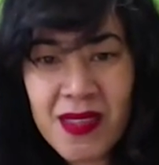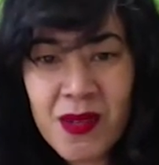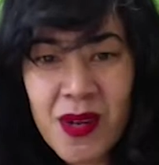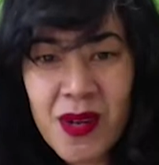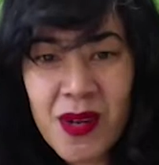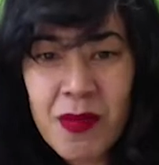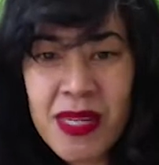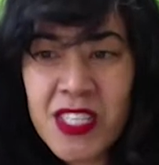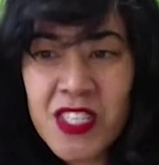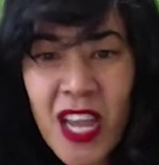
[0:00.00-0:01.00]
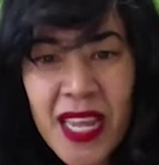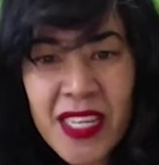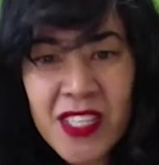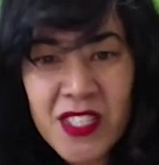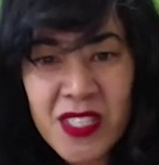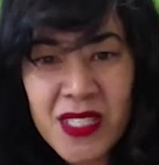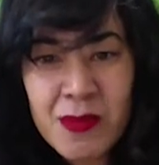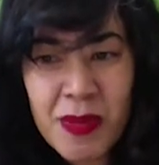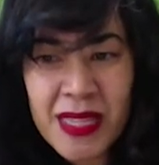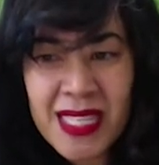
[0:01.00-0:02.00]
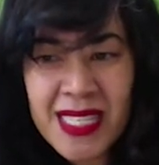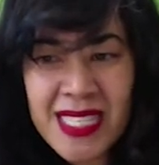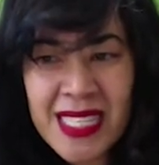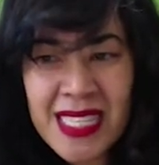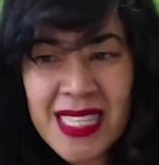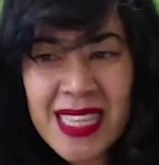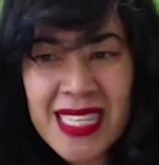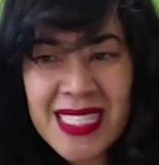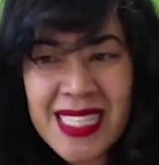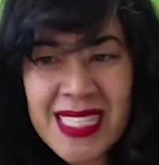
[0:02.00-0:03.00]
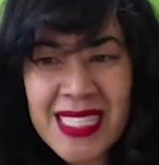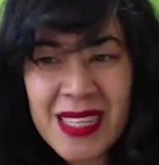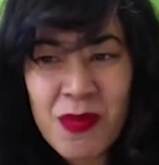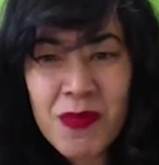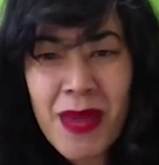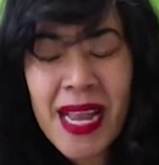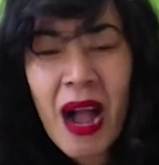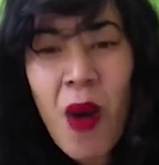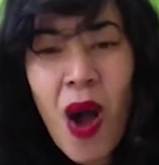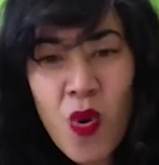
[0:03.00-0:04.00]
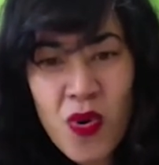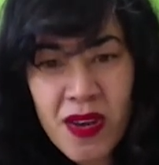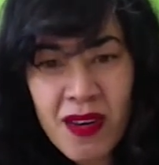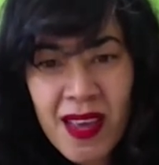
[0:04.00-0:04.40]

You know what I mean? But it changes. But there's certain things that we make our own.